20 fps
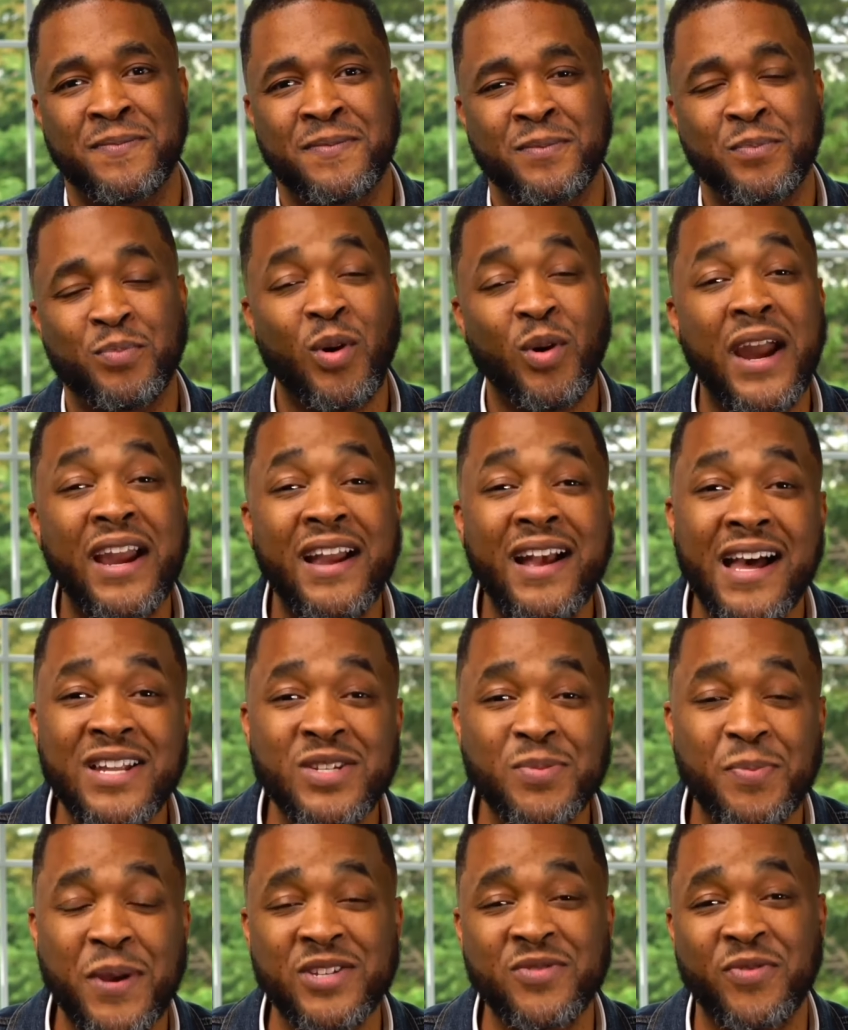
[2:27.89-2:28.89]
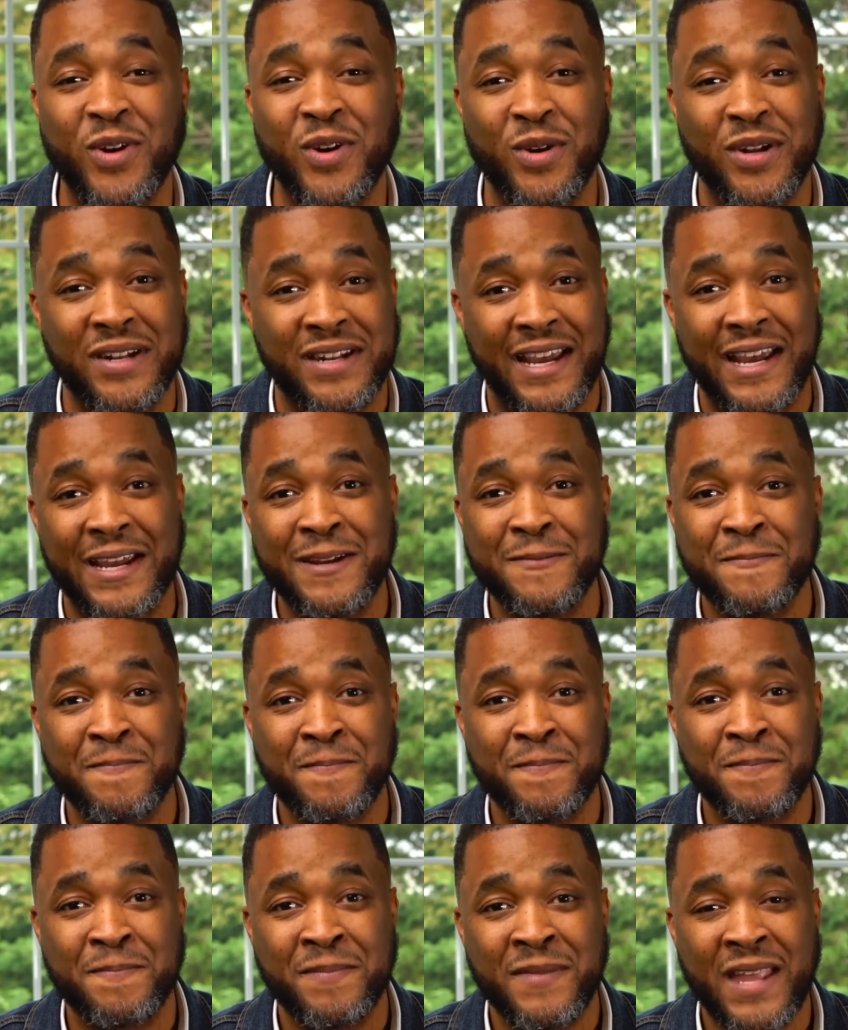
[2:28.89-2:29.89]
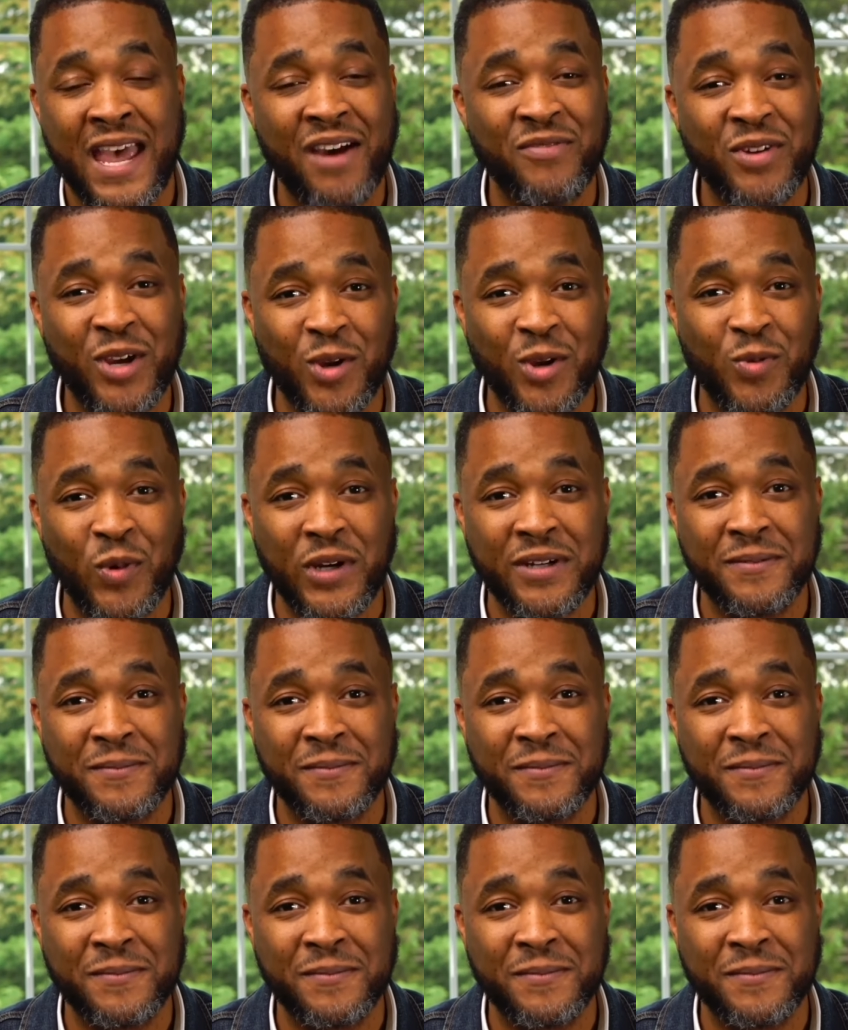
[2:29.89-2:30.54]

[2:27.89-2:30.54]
Praying God's best for you today. Have a good one.